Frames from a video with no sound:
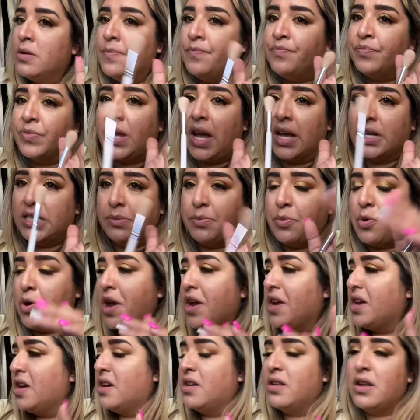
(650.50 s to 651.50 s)
I
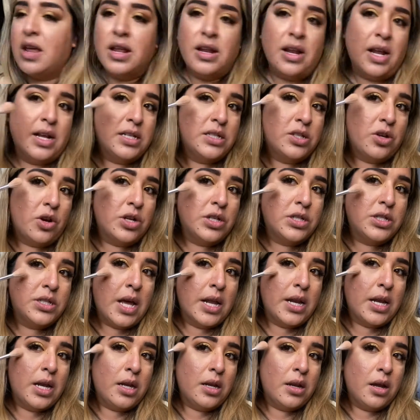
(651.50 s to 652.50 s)
spray it and I start
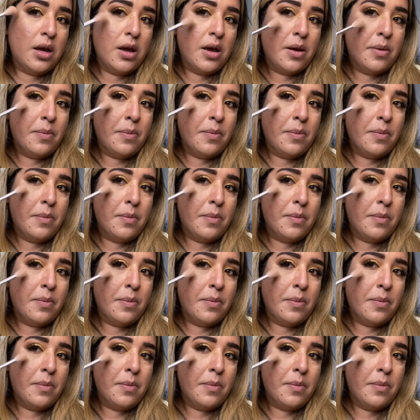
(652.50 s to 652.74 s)
setting